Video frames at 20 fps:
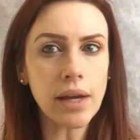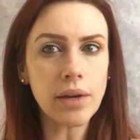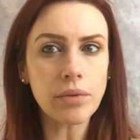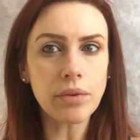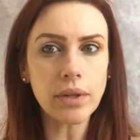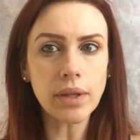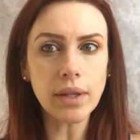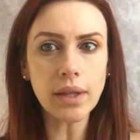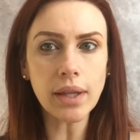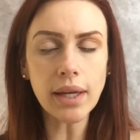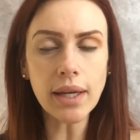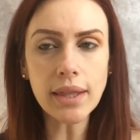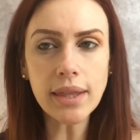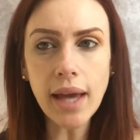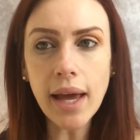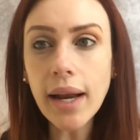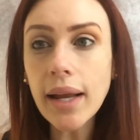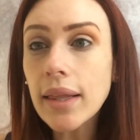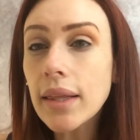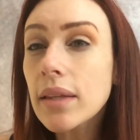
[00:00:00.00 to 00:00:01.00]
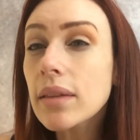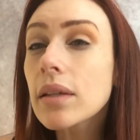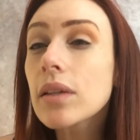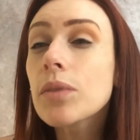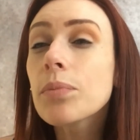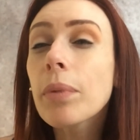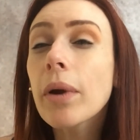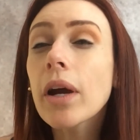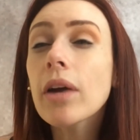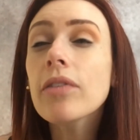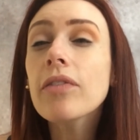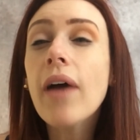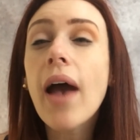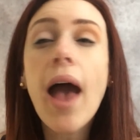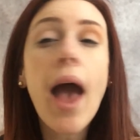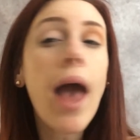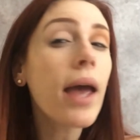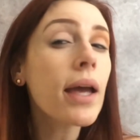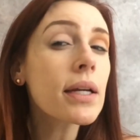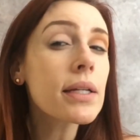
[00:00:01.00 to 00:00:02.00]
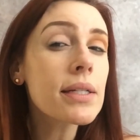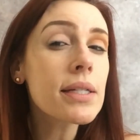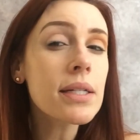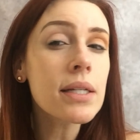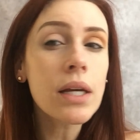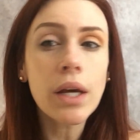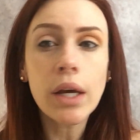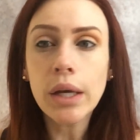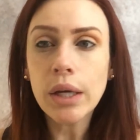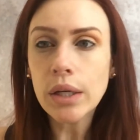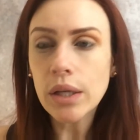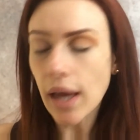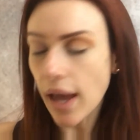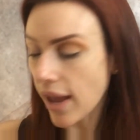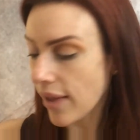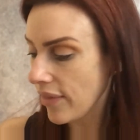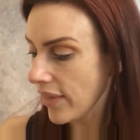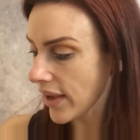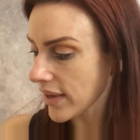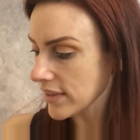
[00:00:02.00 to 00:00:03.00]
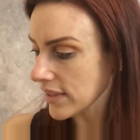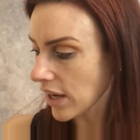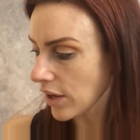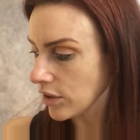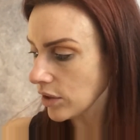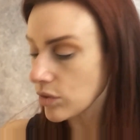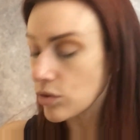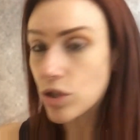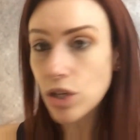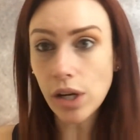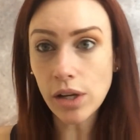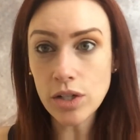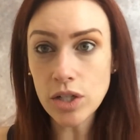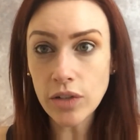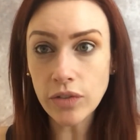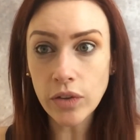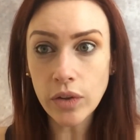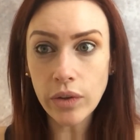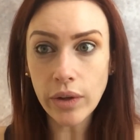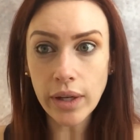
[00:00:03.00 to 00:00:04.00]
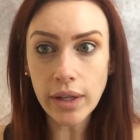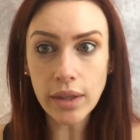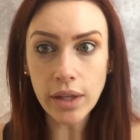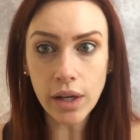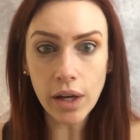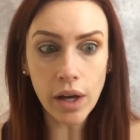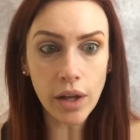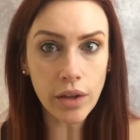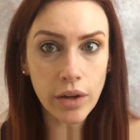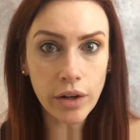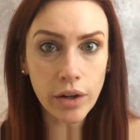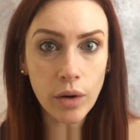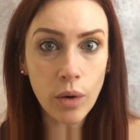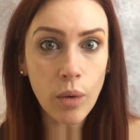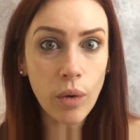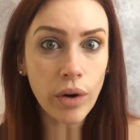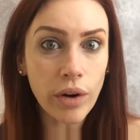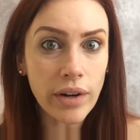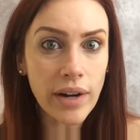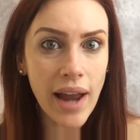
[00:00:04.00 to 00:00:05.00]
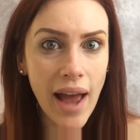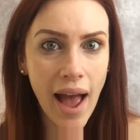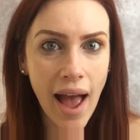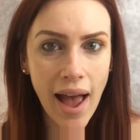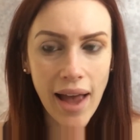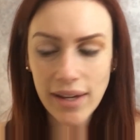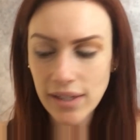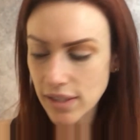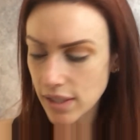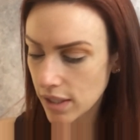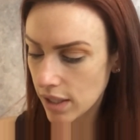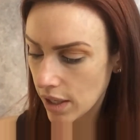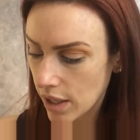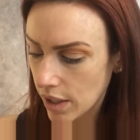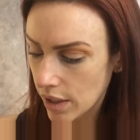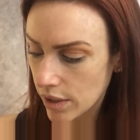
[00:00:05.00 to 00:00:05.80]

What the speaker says: I really like that. I think that's perfect, and that's how you judge if you like the color or not.